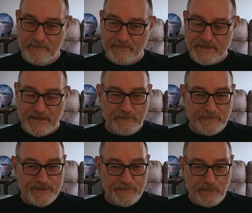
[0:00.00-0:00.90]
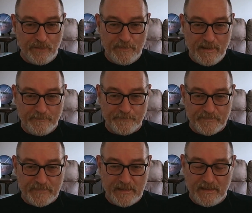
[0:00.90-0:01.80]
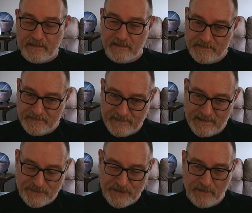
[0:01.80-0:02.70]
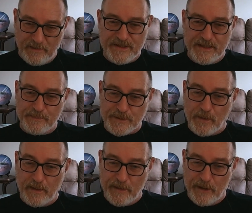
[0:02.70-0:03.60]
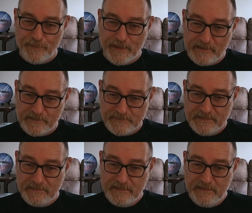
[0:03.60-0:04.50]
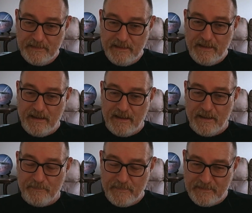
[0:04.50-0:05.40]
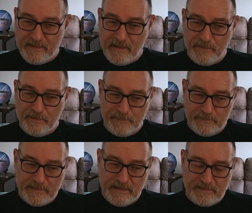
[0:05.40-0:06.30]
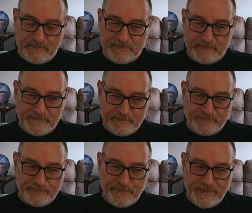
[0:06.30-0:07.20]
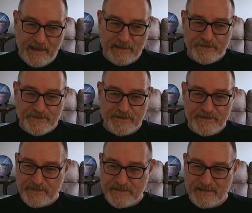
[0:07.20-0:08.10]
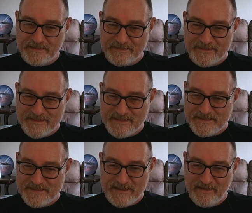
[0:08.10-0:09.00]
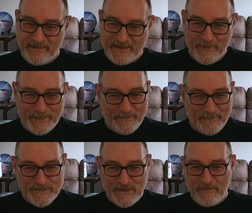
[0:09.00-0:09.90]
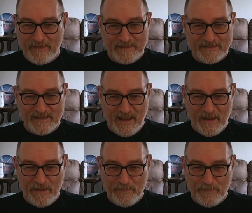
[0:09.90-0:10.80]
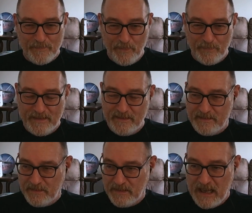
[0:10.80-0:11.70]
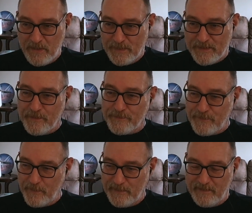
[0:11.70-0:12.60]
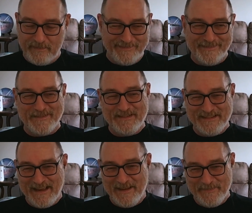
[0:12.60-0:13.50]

to go and support mum. And at that time, she was quite mobile. Although pretty anxious and didn't like going outside, but we got through it. And